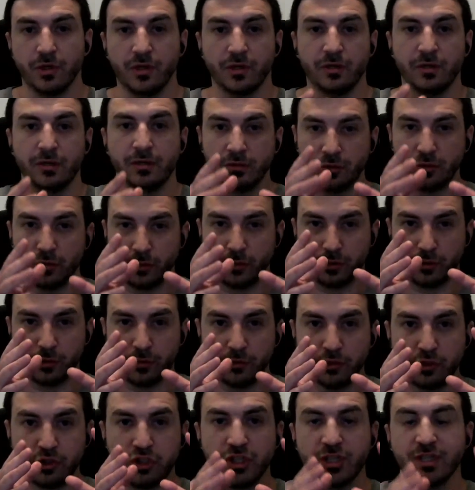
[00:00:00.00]
where you know
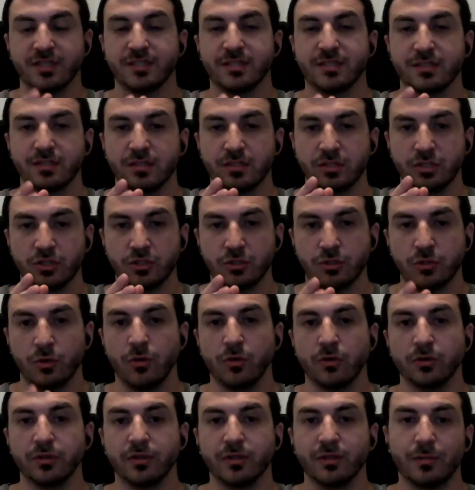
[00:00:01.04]
you just
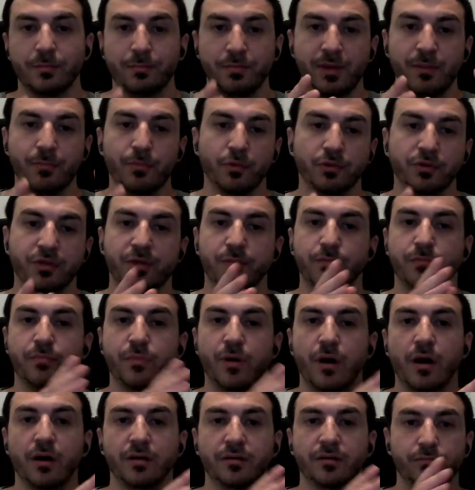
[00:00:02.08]
sold the people that
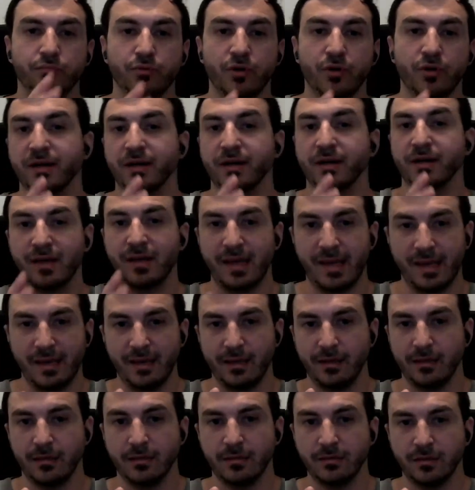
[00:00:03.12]
bought product
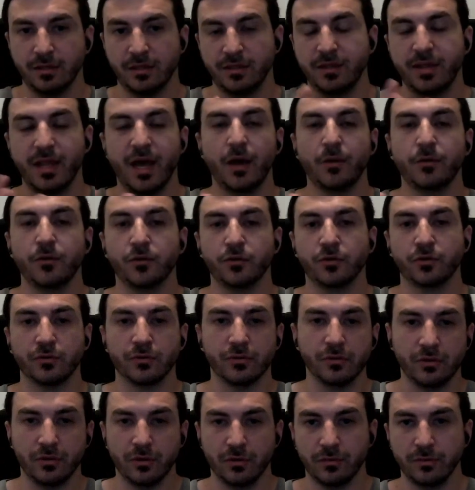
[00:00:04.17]
a now you're
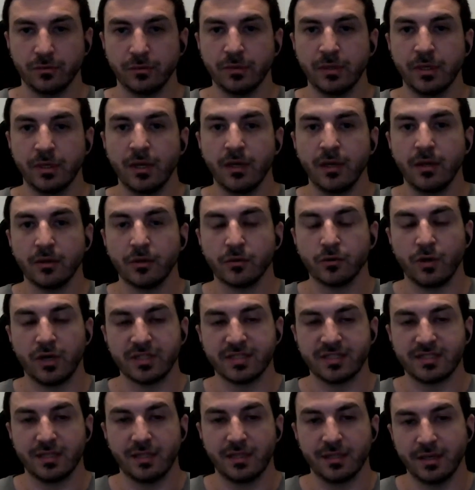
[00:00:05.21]
you know
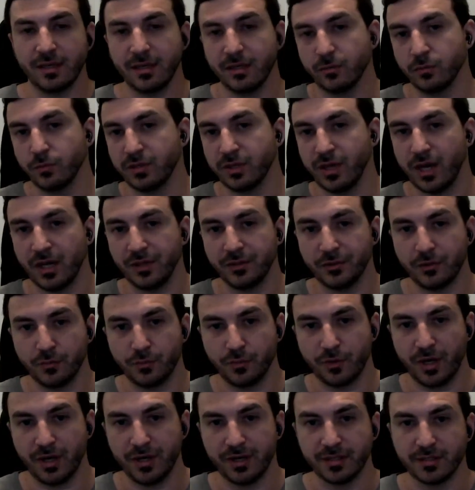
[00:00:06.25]
cross-selling it with other
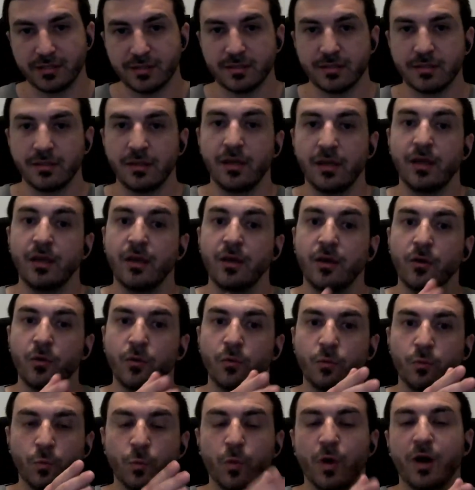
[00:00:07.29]
products
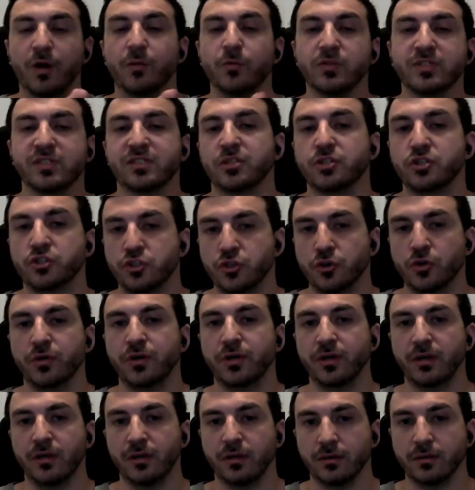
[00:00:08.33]
what was the
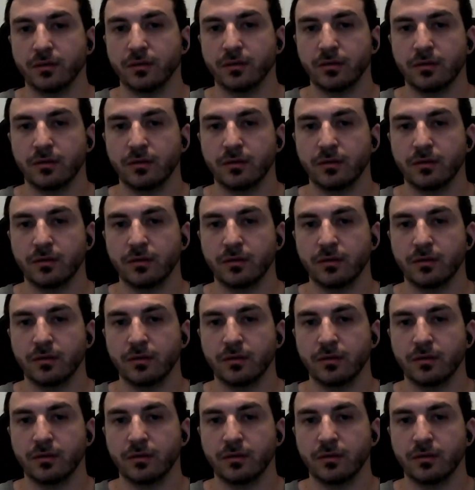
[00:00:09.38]
journey